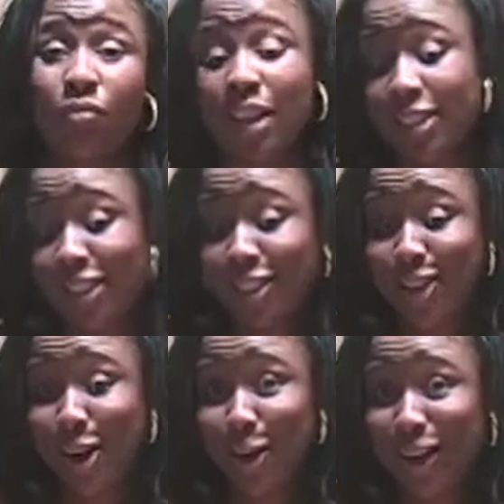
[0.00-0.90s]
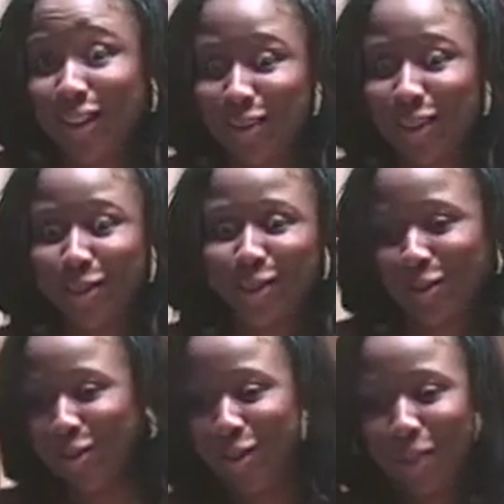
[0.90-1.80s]
let's get started and
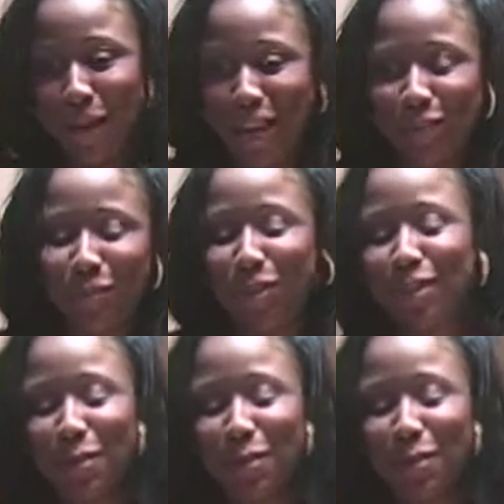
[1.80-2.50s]
do our pantry meals.